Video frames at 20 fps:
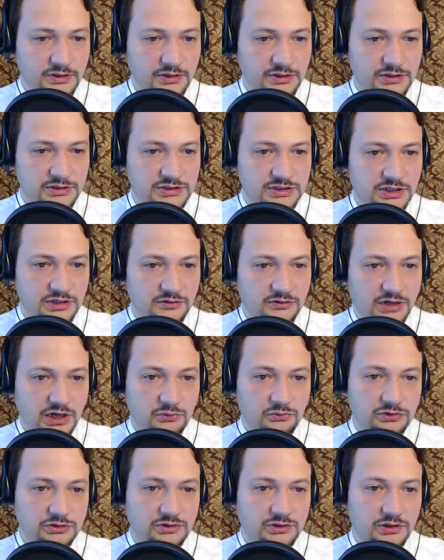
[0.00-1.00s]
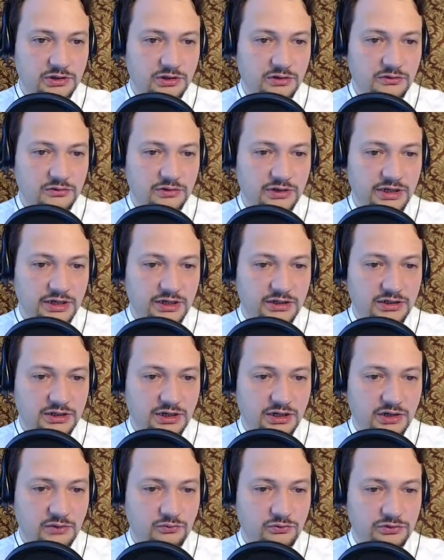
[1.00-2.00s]
So I would go and
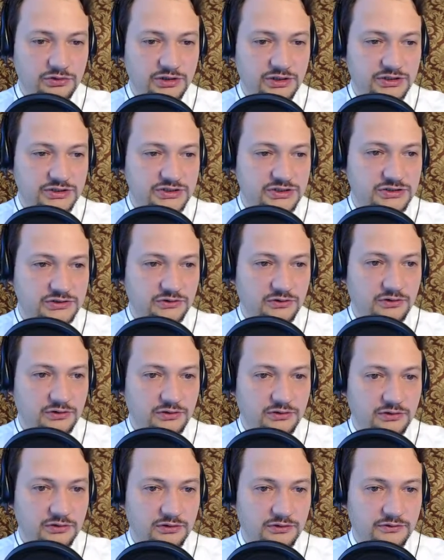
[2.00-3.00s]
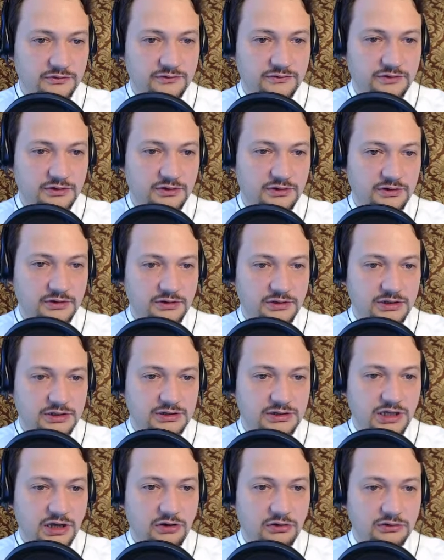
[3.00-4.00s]
I would install the
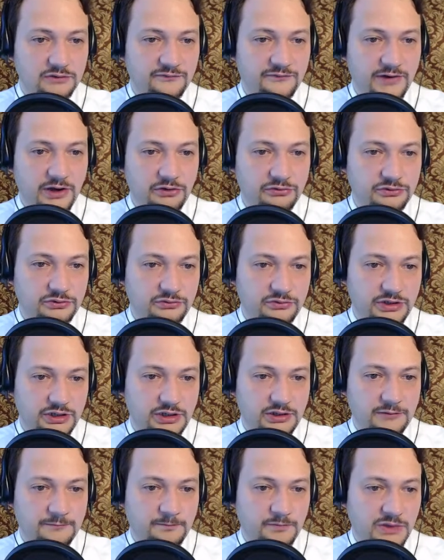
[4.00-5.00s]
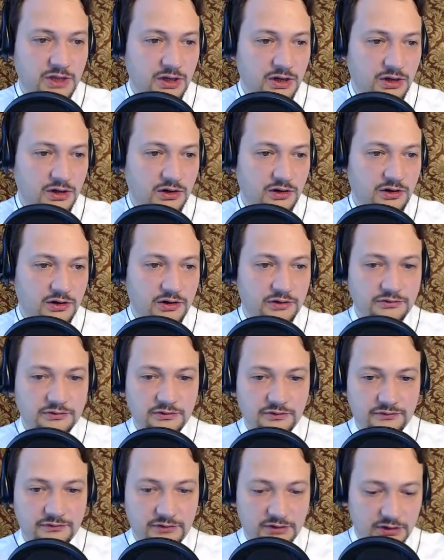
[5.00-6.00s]
Cloud Foundry on
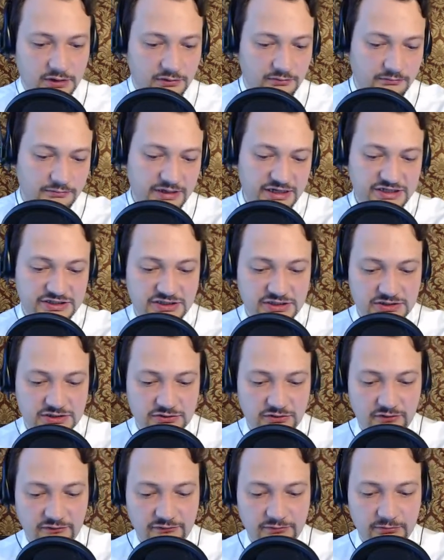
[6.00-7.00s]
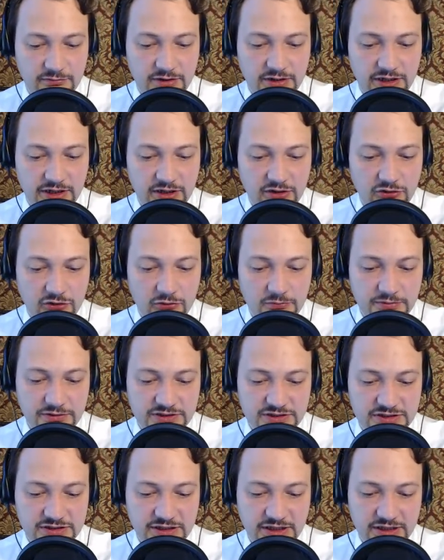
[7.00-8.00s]
the basis of my
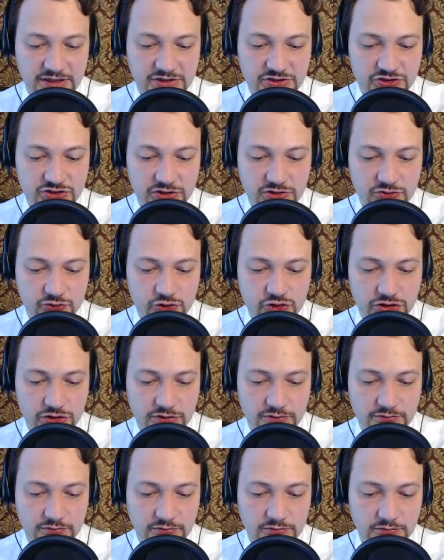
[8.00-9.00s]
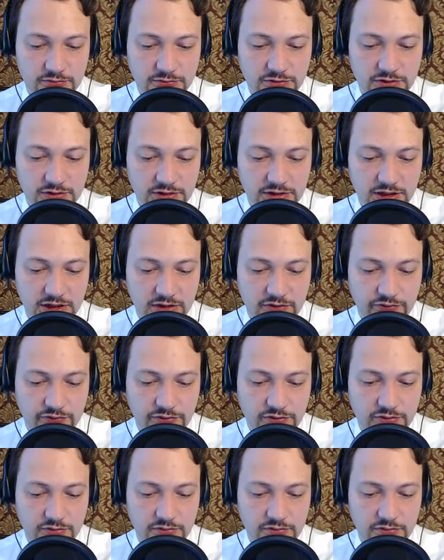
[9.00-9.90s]
OpenStack solution, Cloud